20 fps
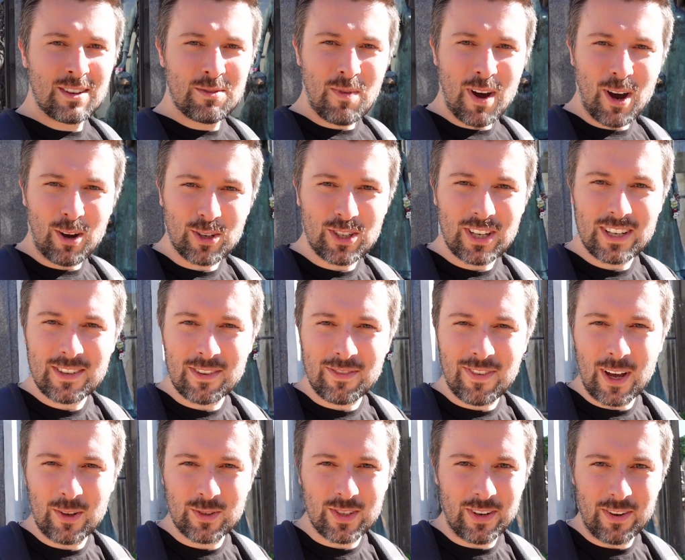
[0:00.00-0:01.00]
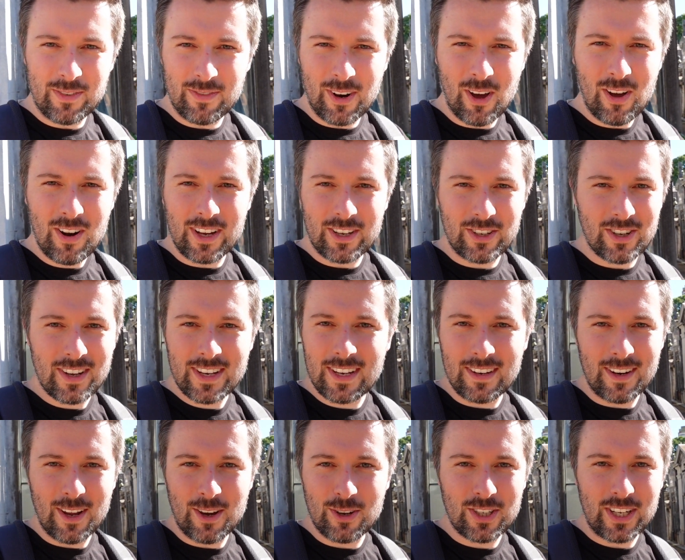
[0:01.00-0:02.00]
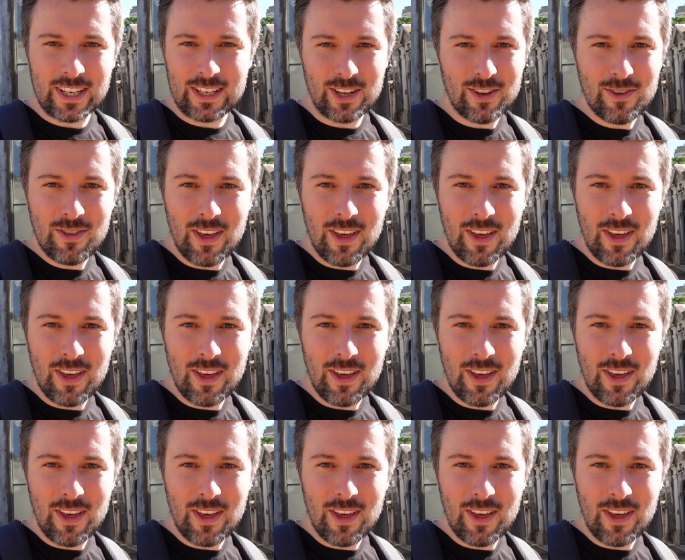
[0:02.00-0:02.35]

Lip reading: Oh, she's a fountain of knowledge. I didn't know she knew